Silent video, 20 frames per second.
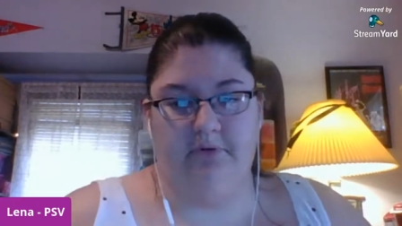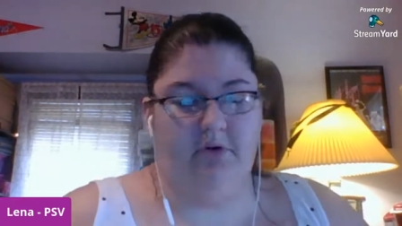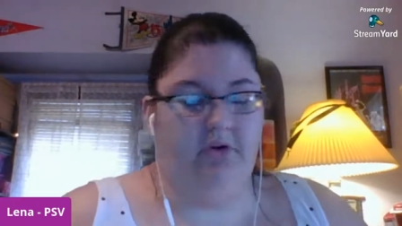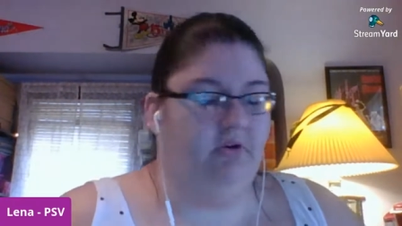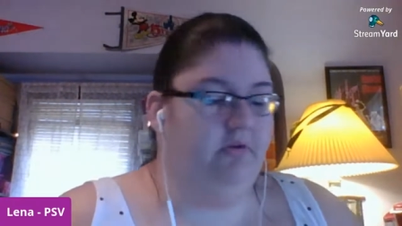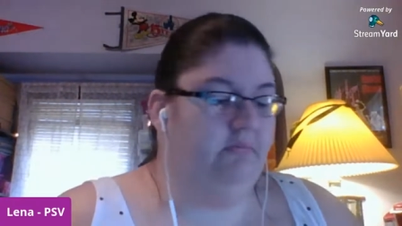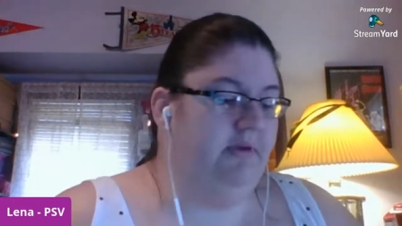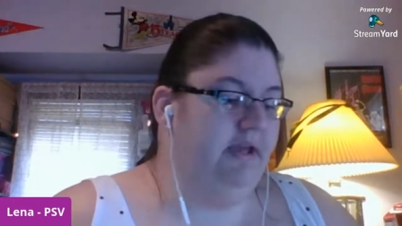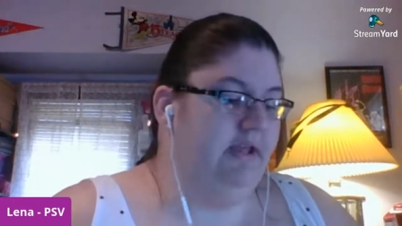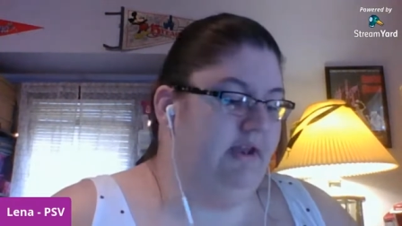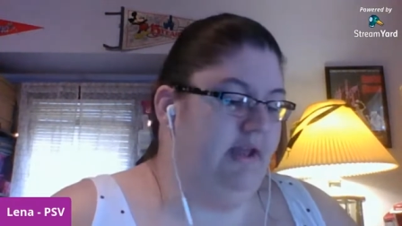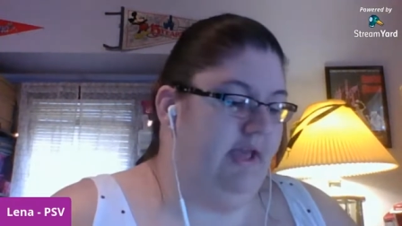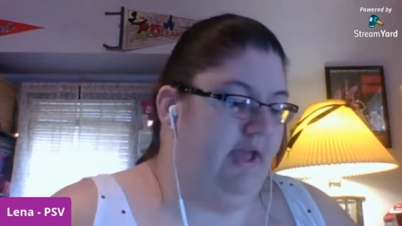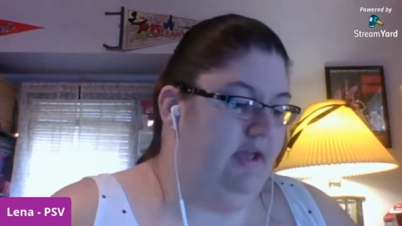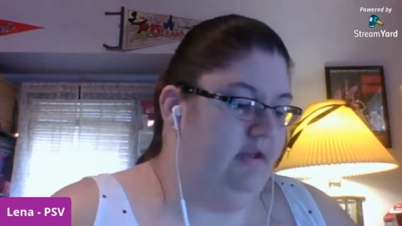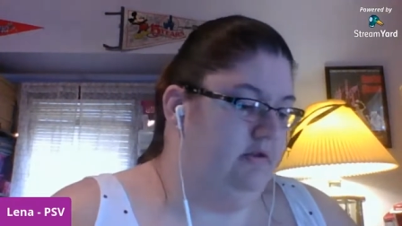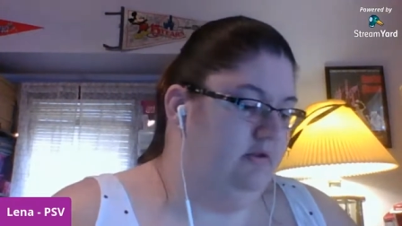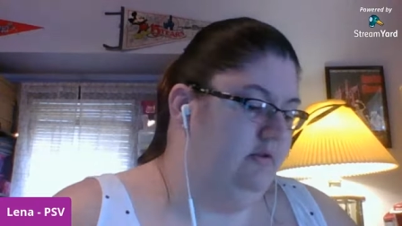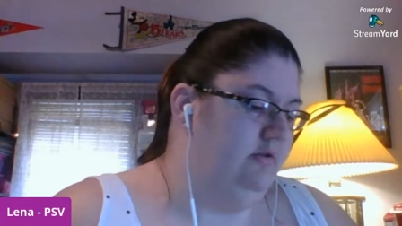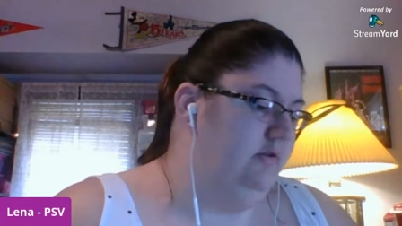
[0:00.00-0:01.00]
Pearl
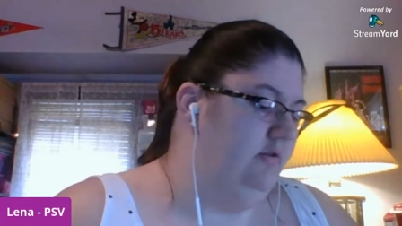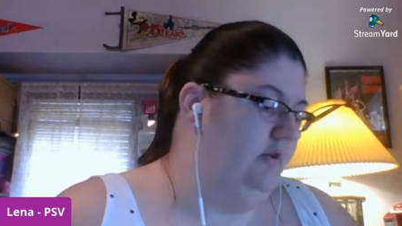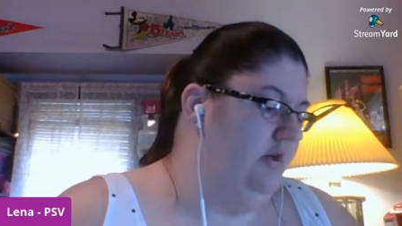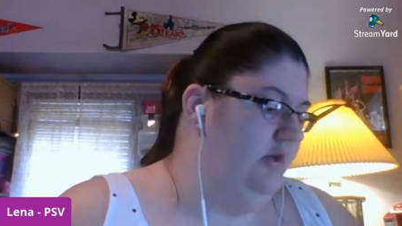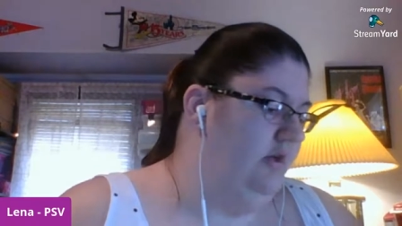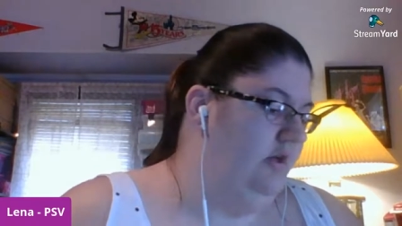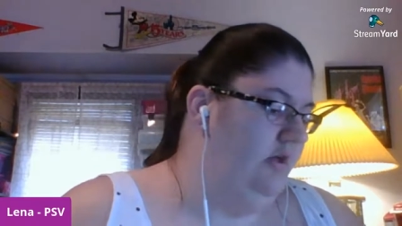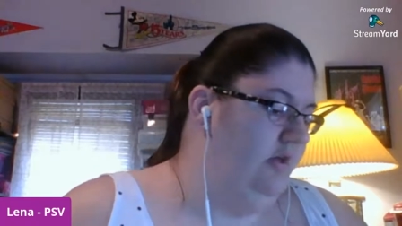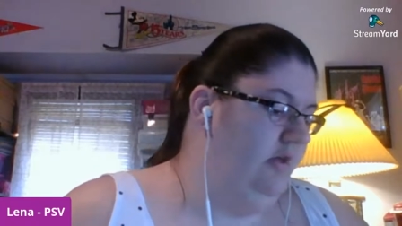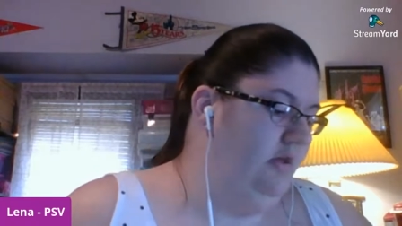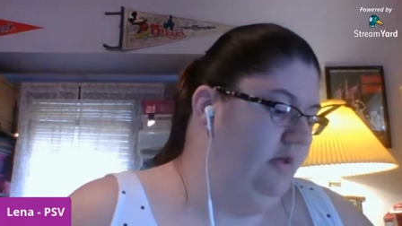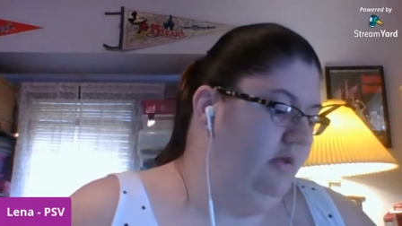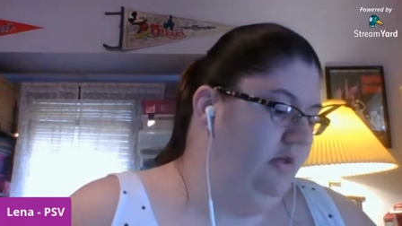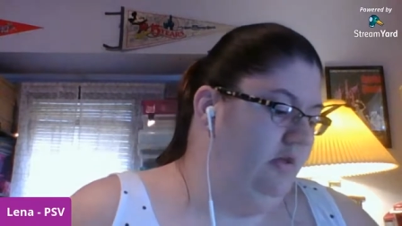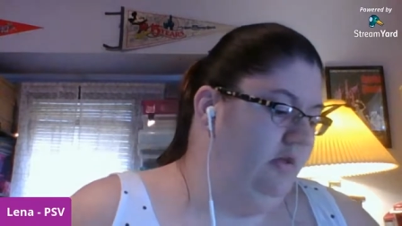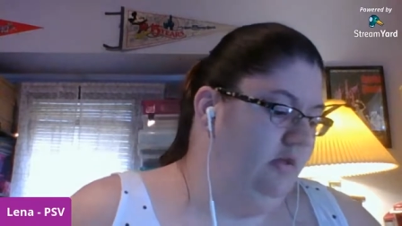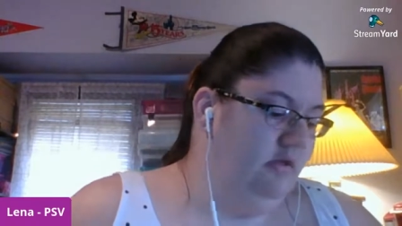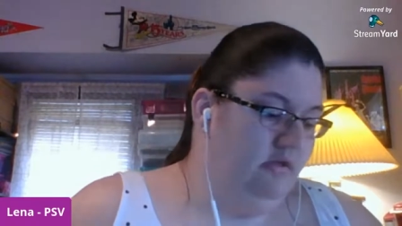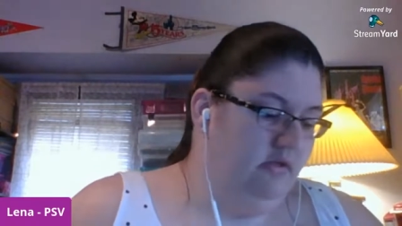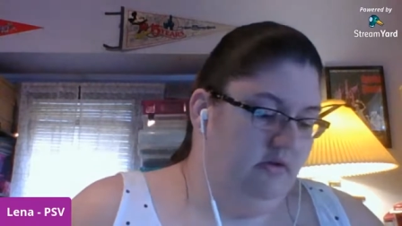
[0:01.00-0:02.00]
Manhattan.
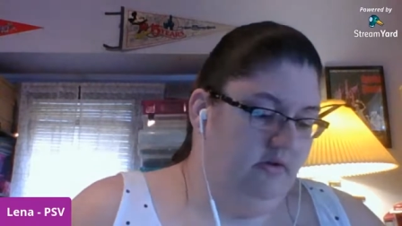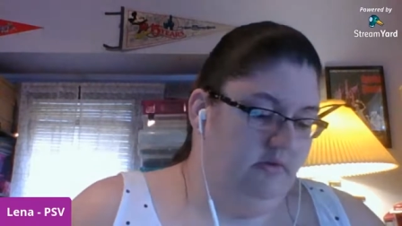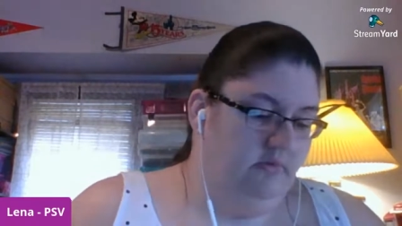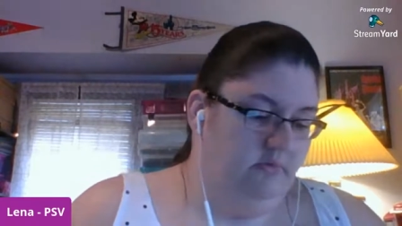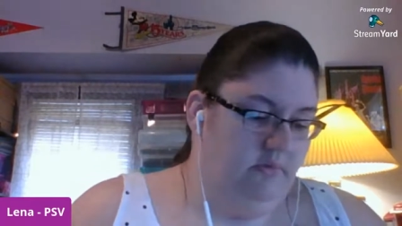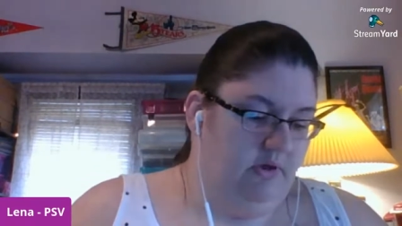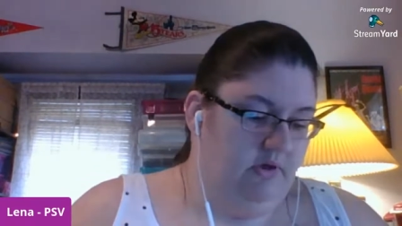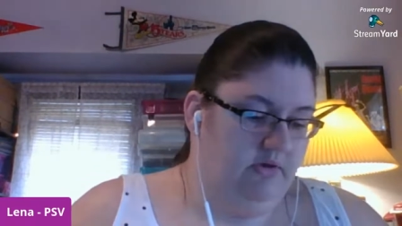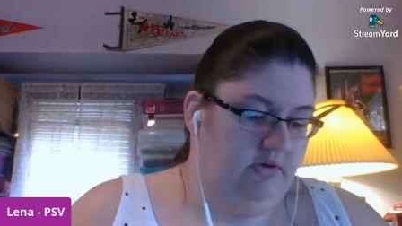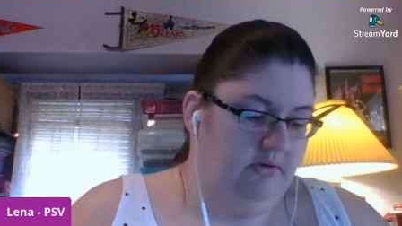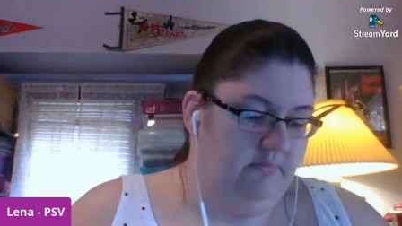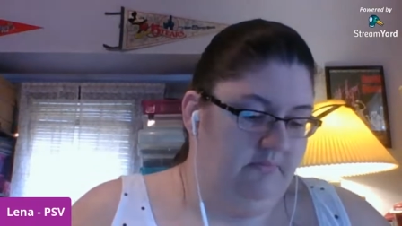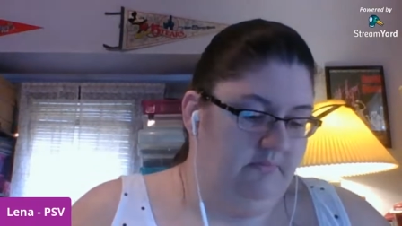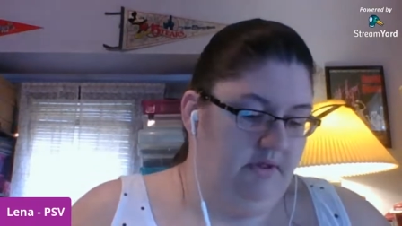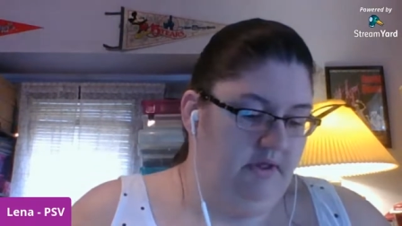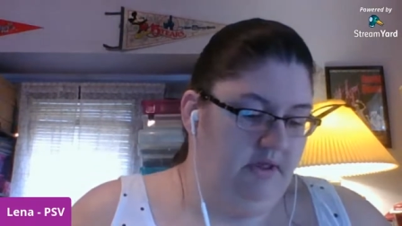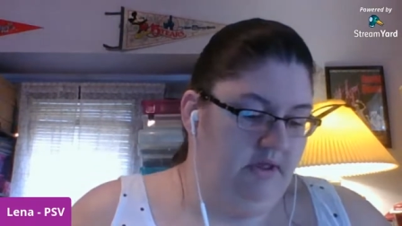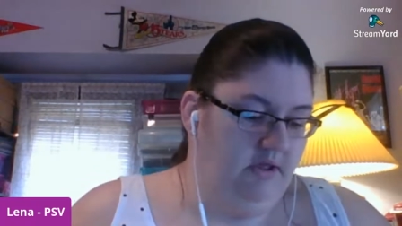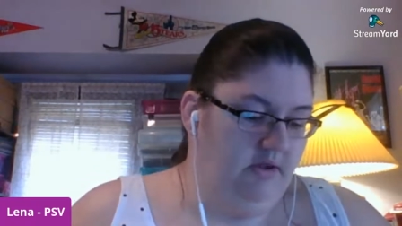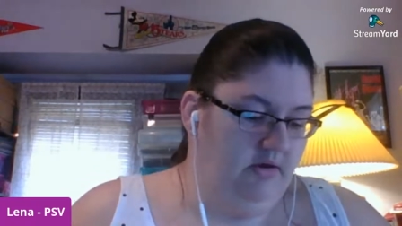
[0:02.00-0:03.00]
Welcome
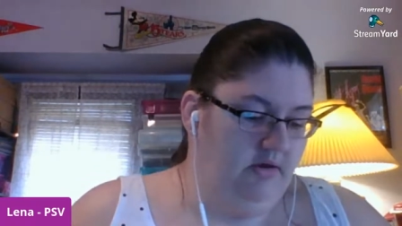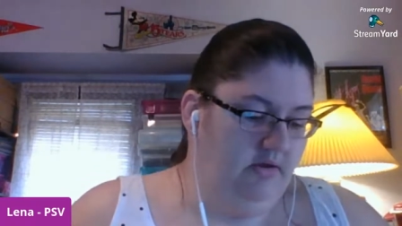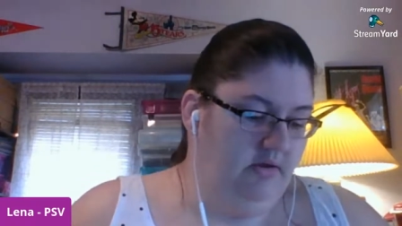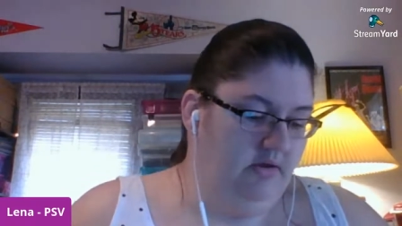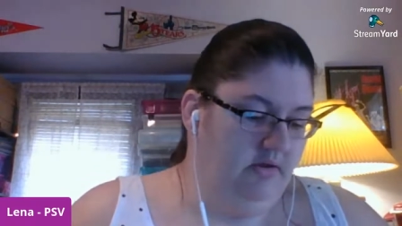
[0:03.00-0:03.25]
in.